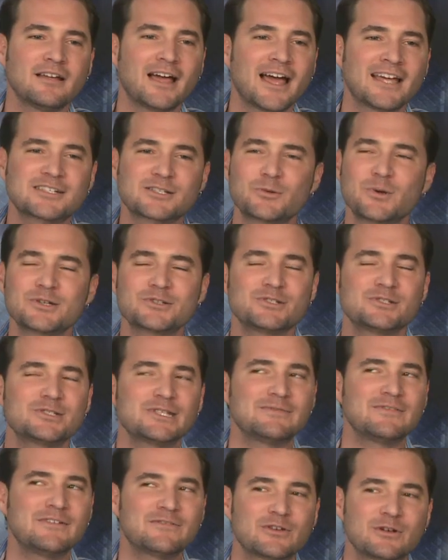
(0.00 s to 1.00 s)
ask questions,
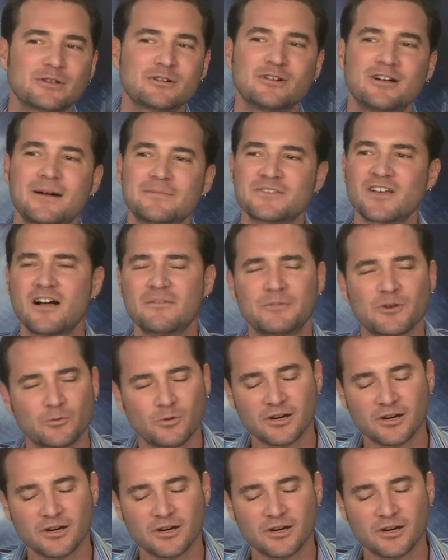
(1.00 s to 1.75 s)
even if they're a little off topic.